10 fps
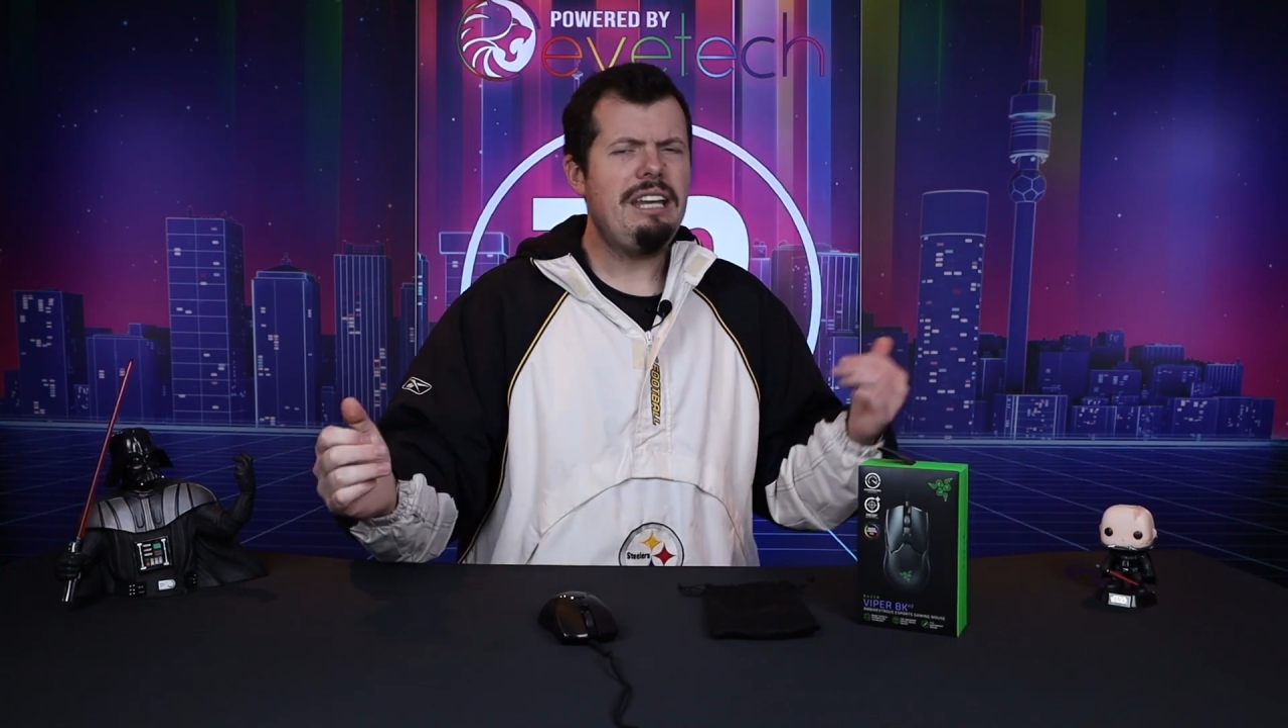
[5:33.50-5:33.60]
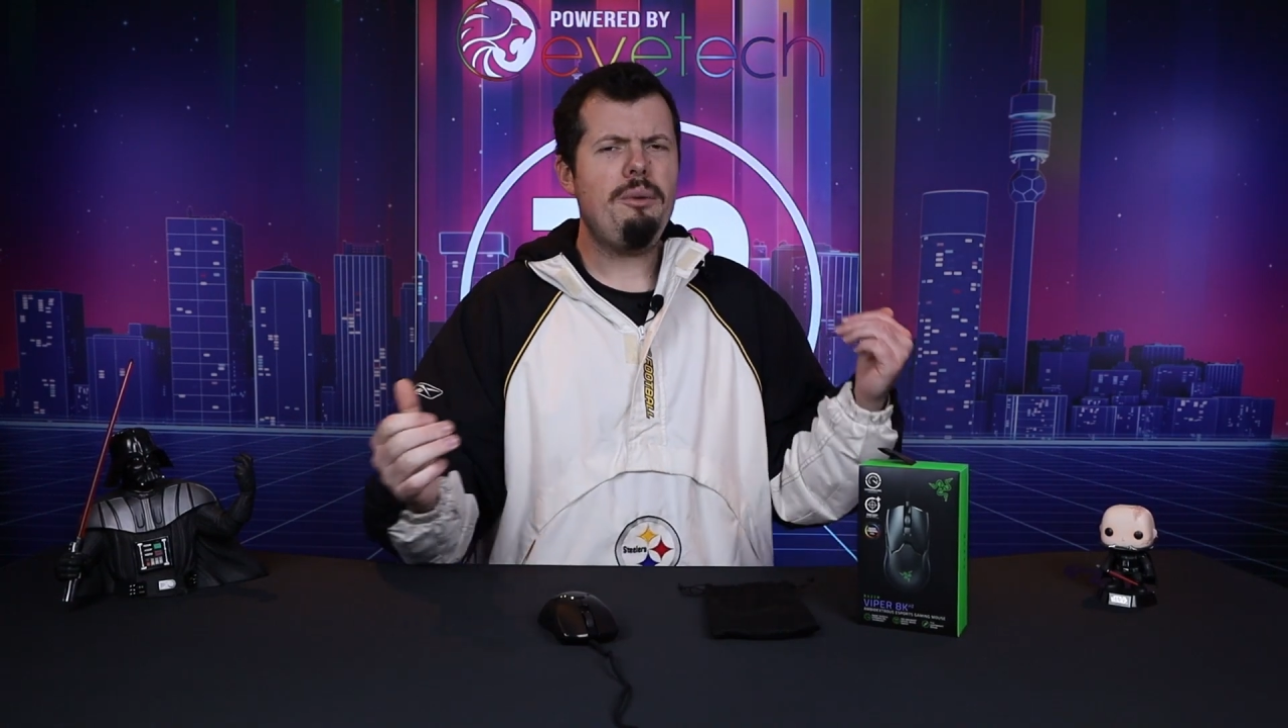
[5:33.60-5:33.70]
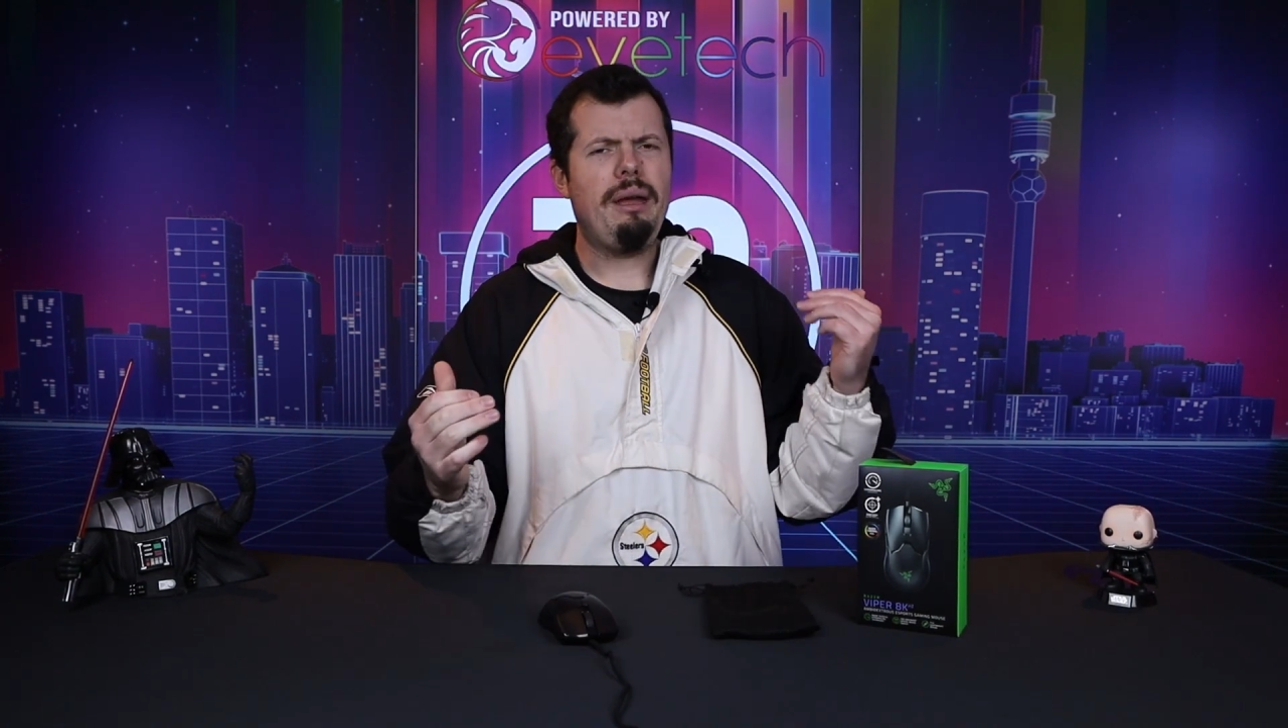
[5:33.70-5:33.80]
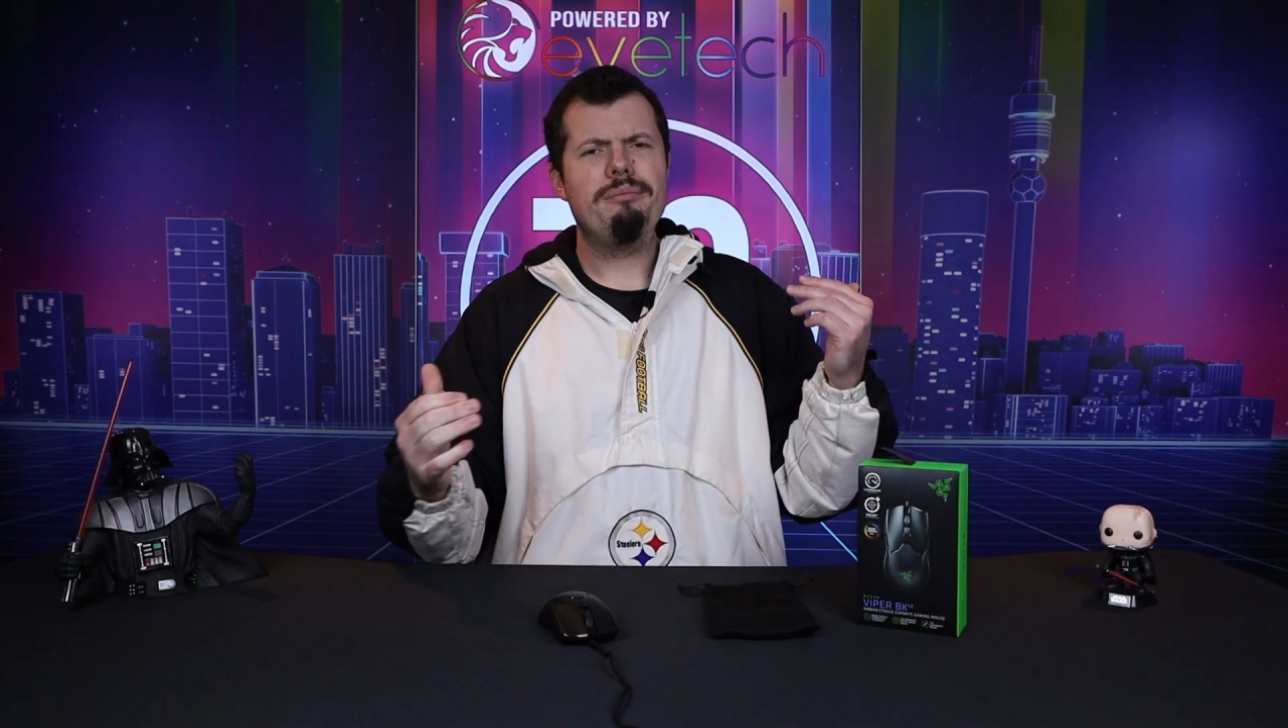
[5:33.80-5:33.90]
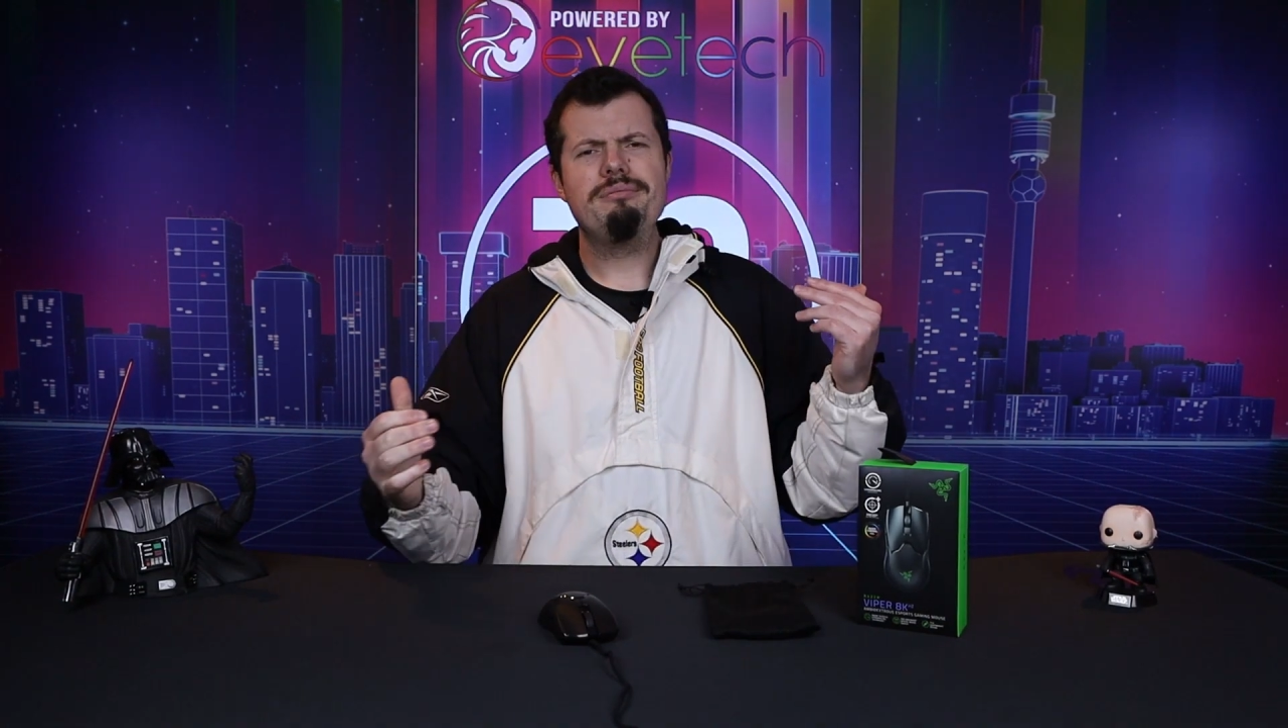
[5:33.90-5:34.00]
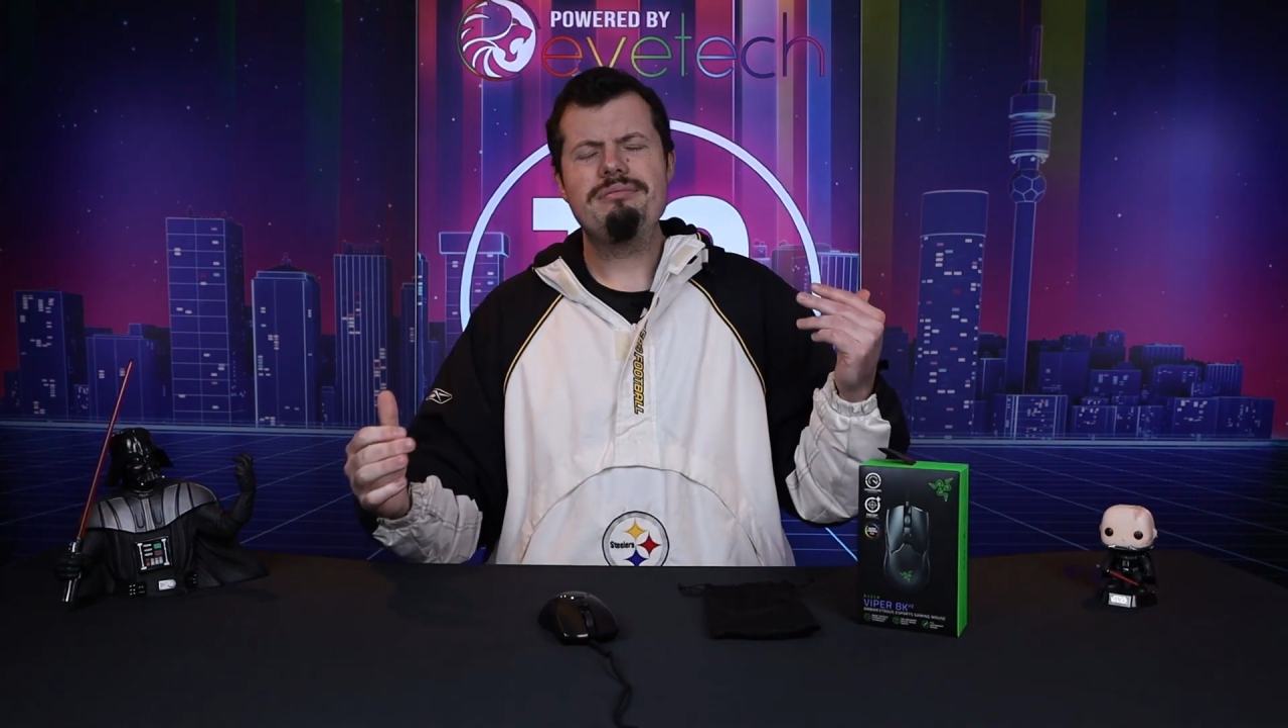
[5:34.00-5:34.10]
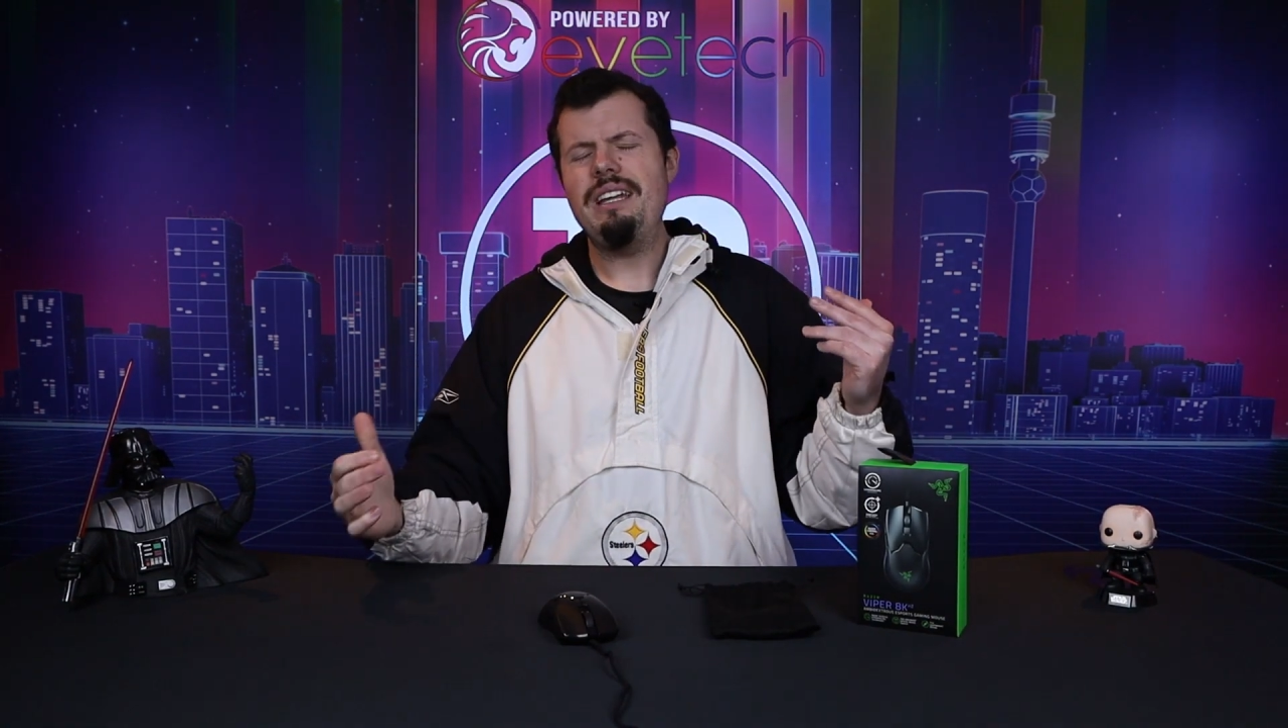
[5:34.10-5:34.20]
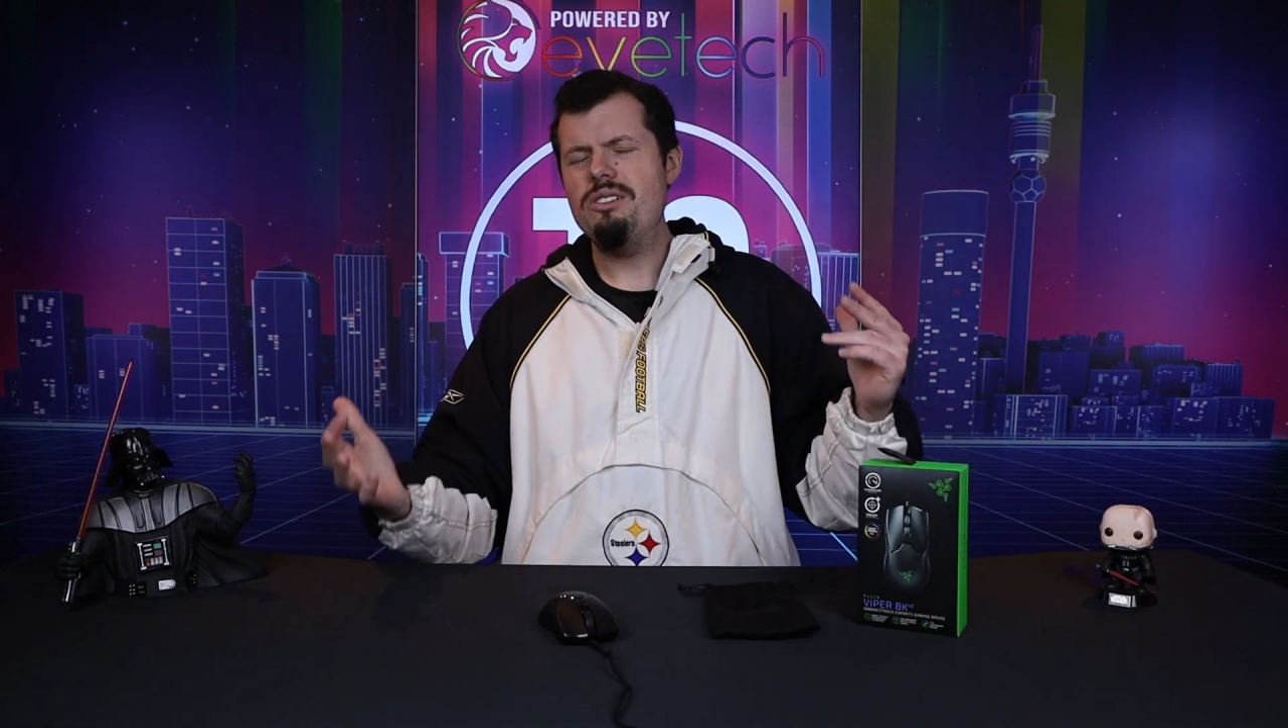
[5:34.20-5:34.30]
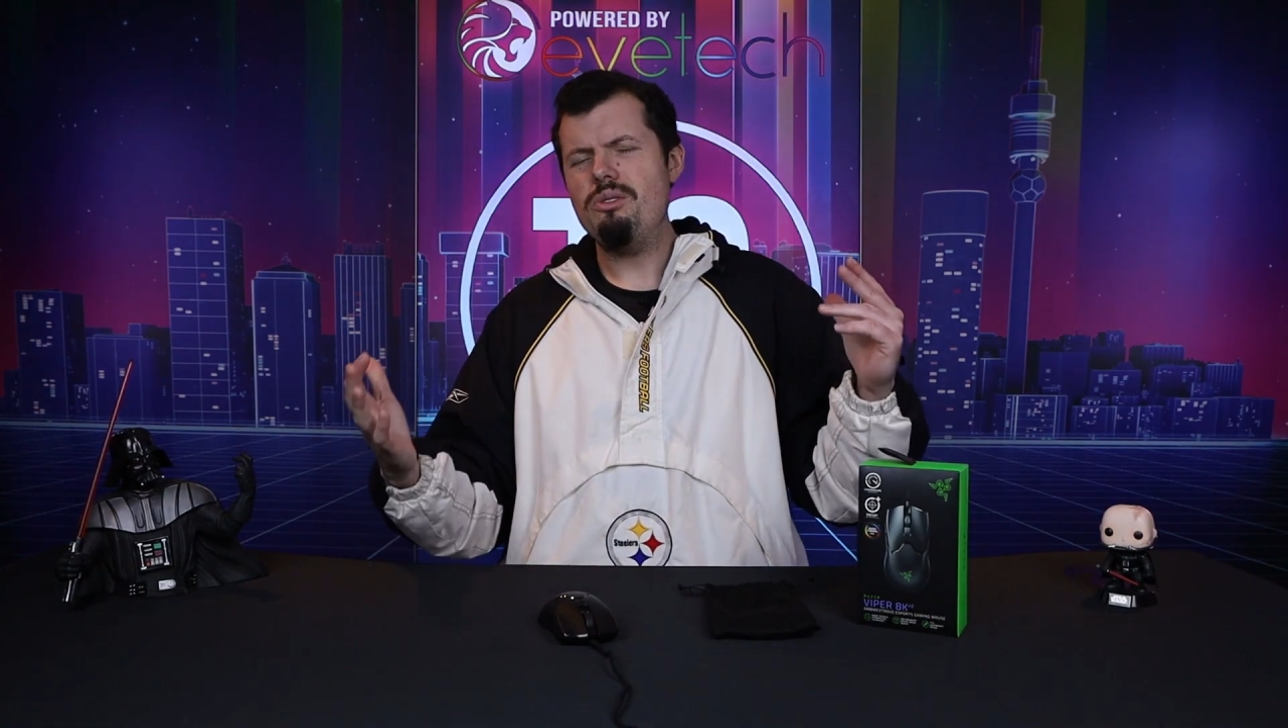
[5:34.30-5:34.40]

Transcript: Anyway, that